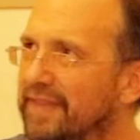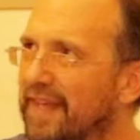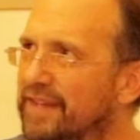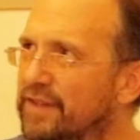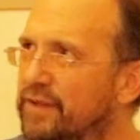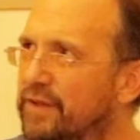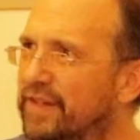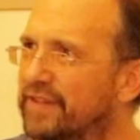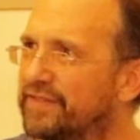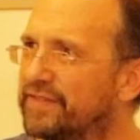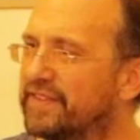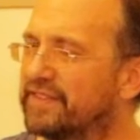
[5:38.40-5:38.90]

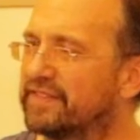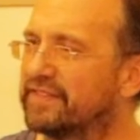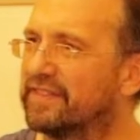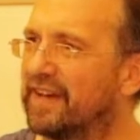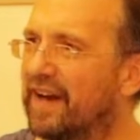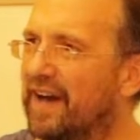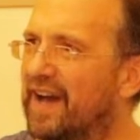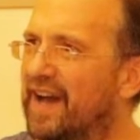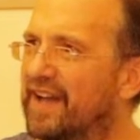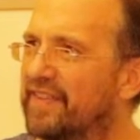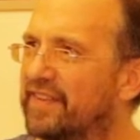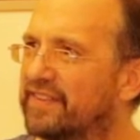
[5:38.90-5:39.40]
And you get this
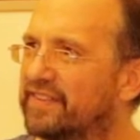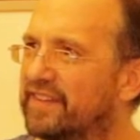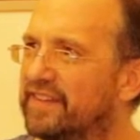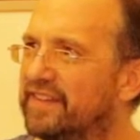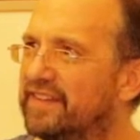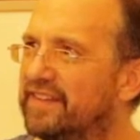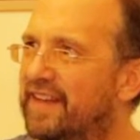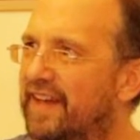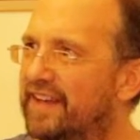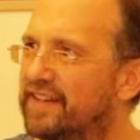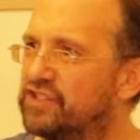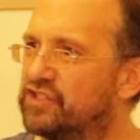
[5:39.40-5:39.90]
guy that's a
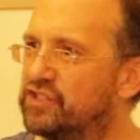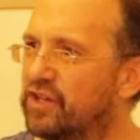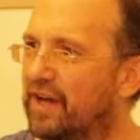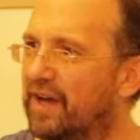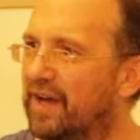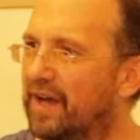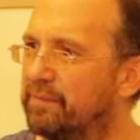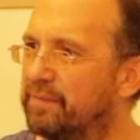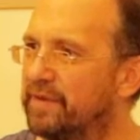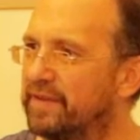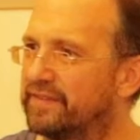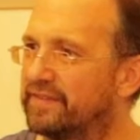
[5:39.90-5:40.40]
nut
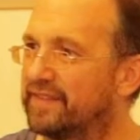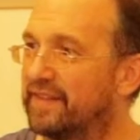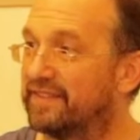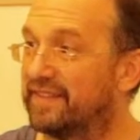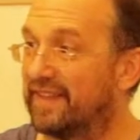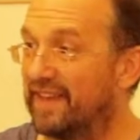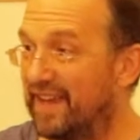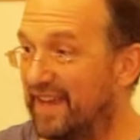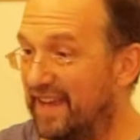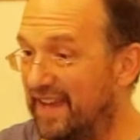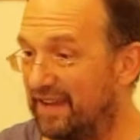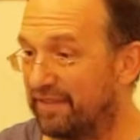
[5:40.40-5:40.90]
job that
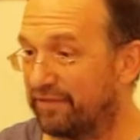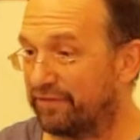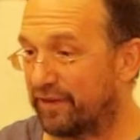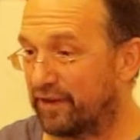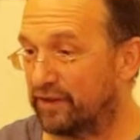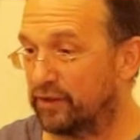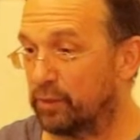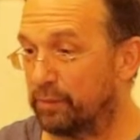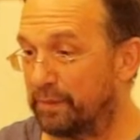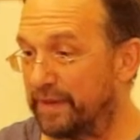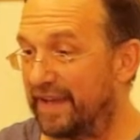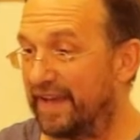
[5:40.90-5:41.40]
says, hey,
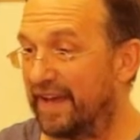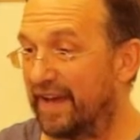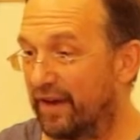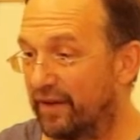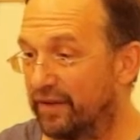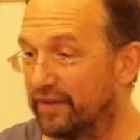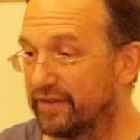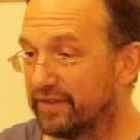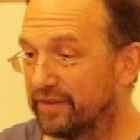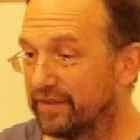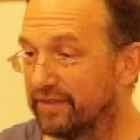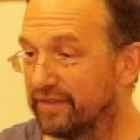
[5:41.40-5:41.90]
follow me out,